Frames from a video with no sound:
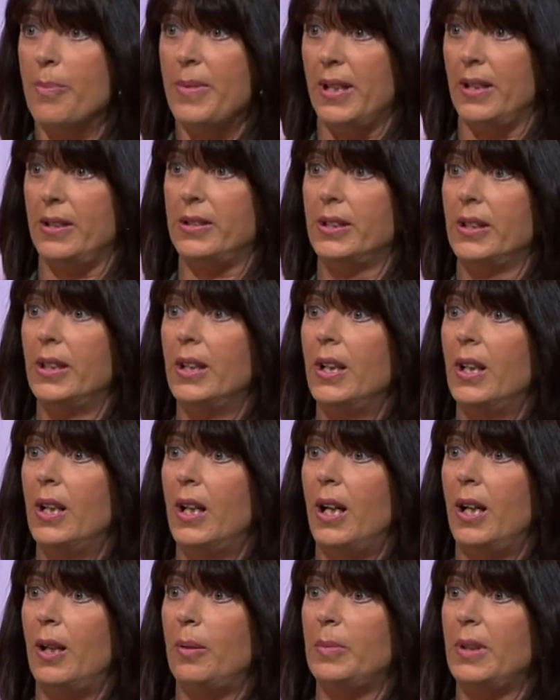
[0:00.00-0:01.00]
meat.
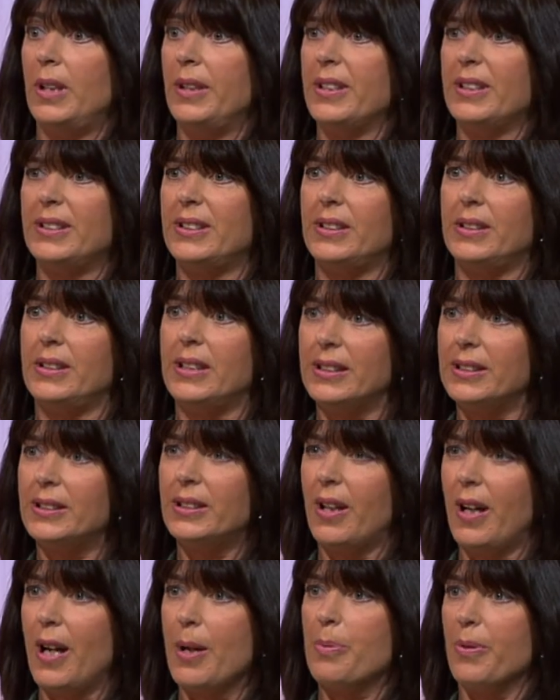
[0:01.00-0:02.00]
Um, and this is this
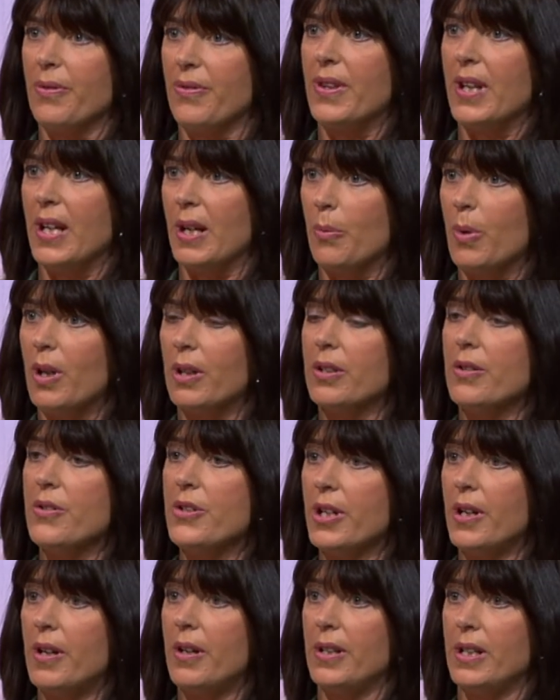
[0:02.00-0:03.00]
type of thing one can
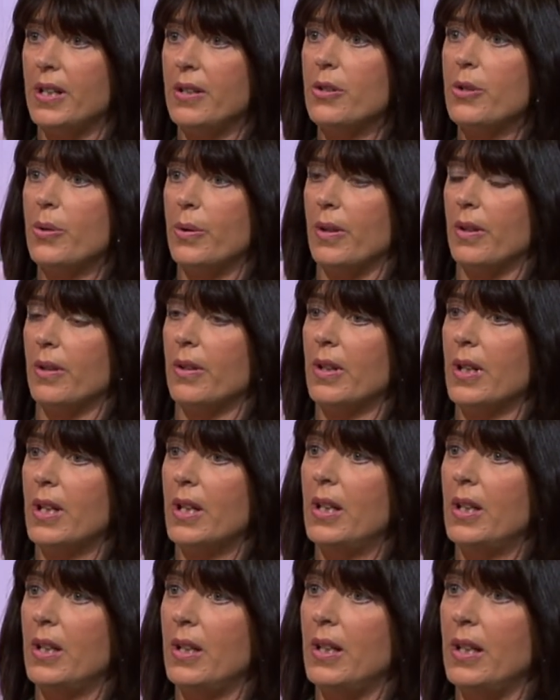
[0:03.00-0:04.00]
turn into a,
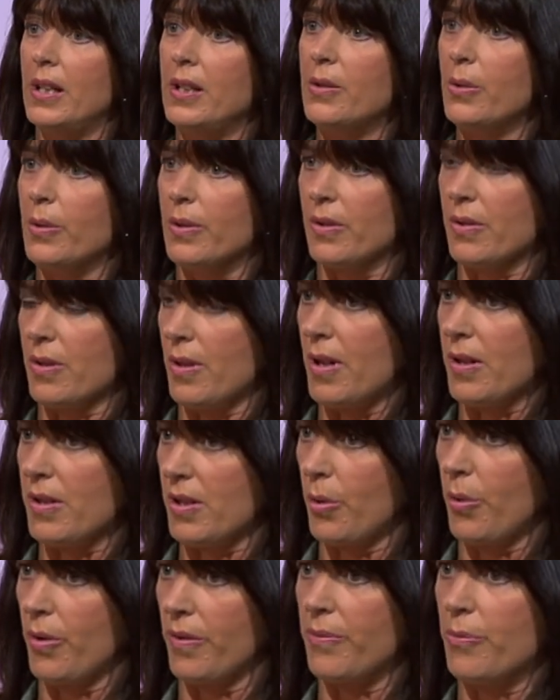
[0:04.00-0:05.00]
into a, a
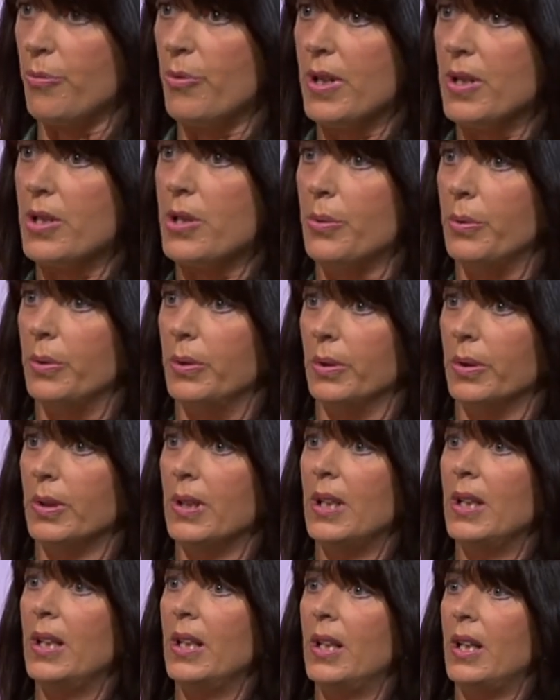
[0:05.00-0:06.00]
sort of ritual
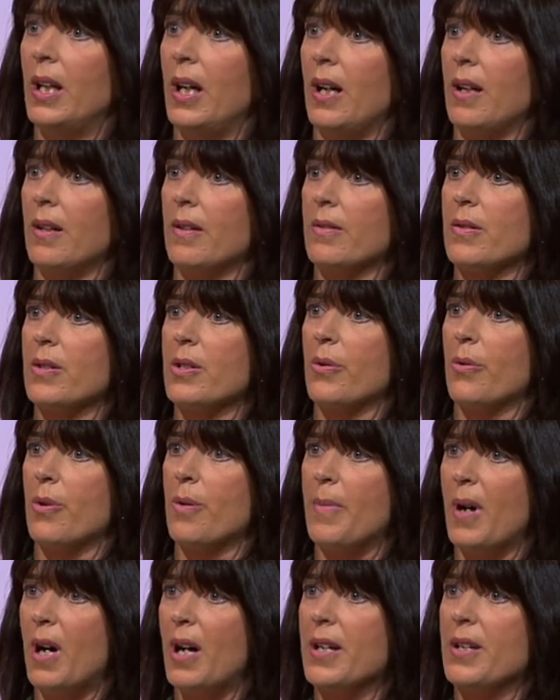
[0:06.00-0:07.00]
uh, to
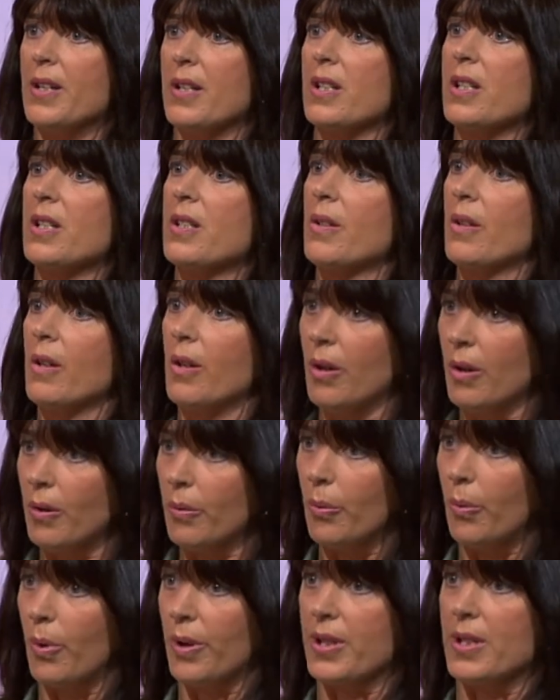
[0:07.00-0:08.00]
remind us
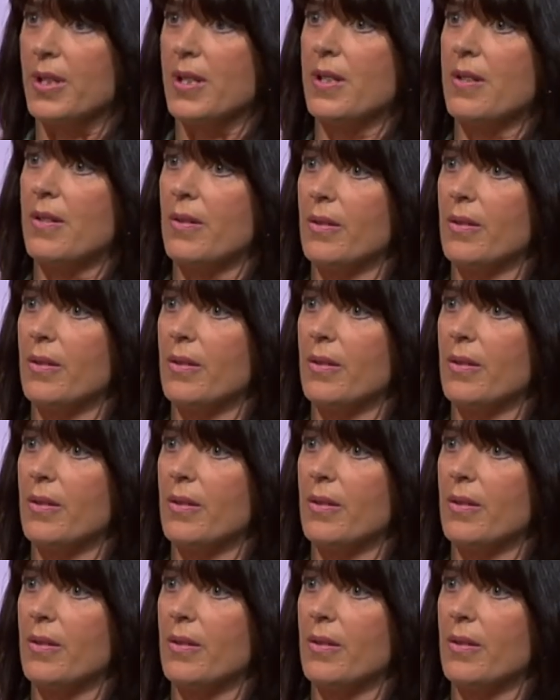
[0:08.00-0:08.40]
what it's